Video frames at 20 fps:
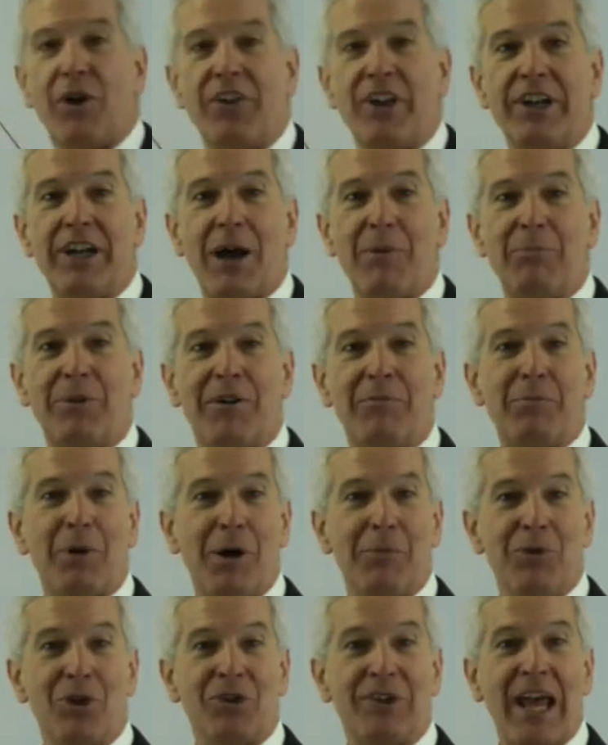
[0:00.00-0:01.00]
for the number of
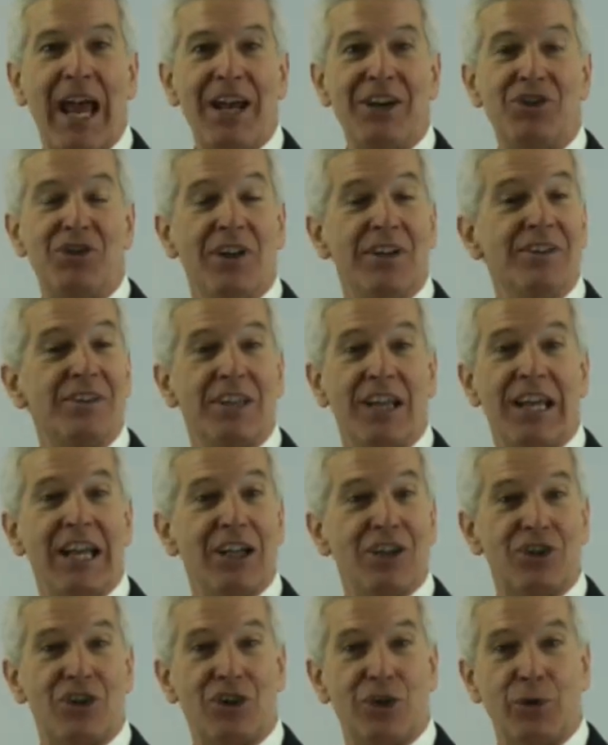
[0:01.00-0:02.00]
permutations
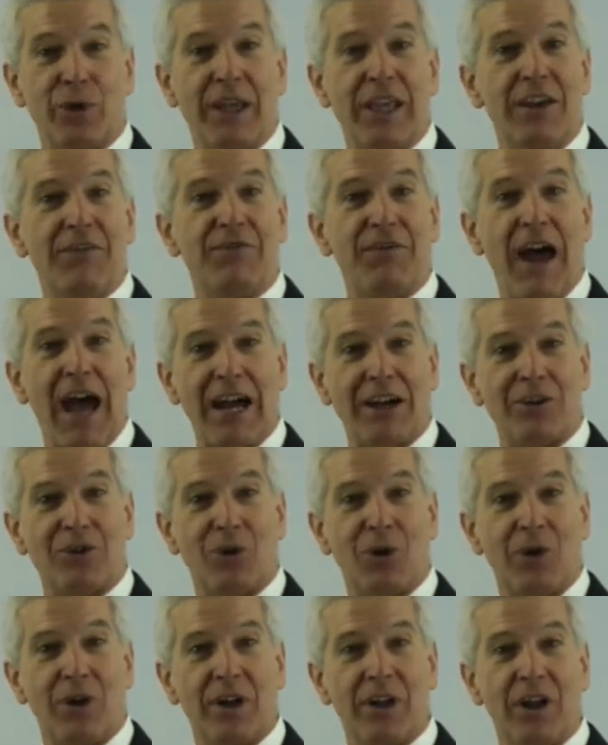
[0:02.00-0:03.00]
is 3
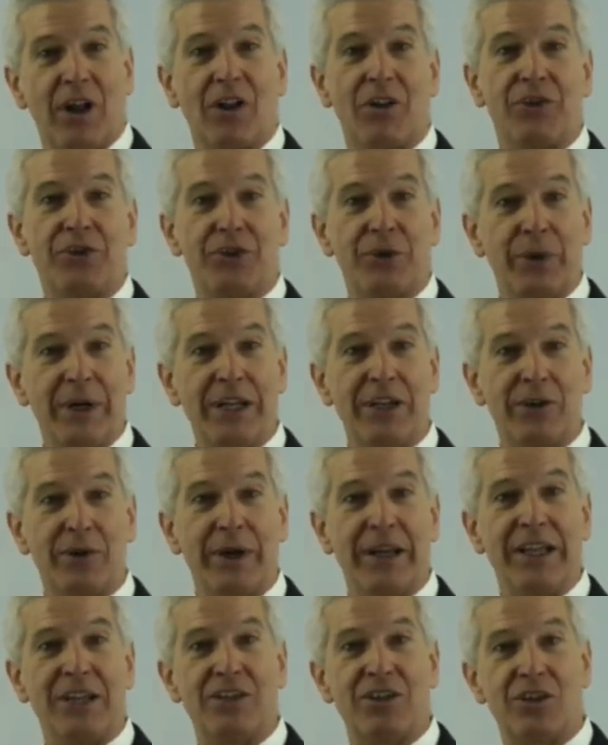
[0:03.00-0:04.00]
factorial. 3
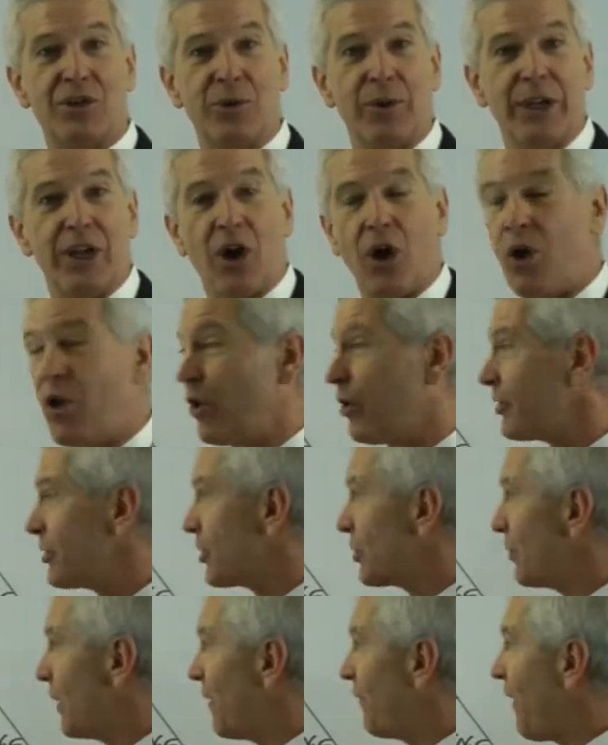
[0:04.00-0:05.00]
trees, 3 holes,
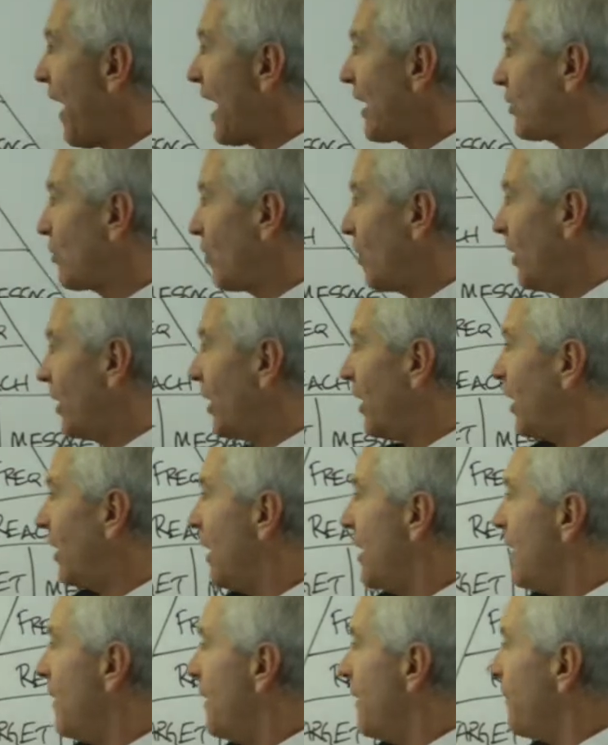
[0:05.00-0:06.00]
3 factorial
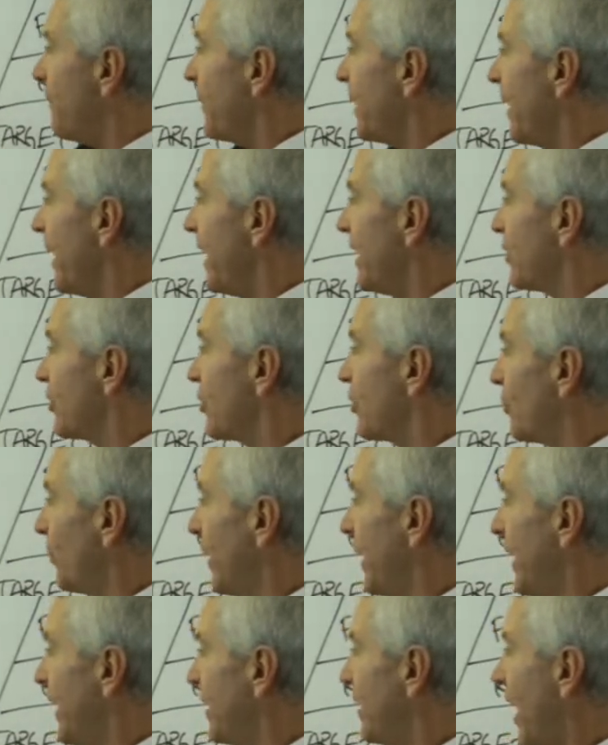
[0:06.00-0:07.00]
is
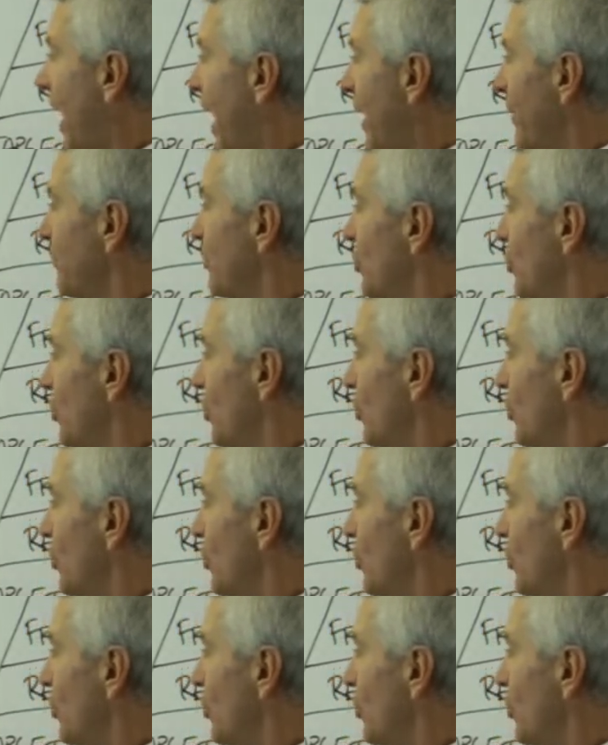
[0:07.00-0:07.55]
3 times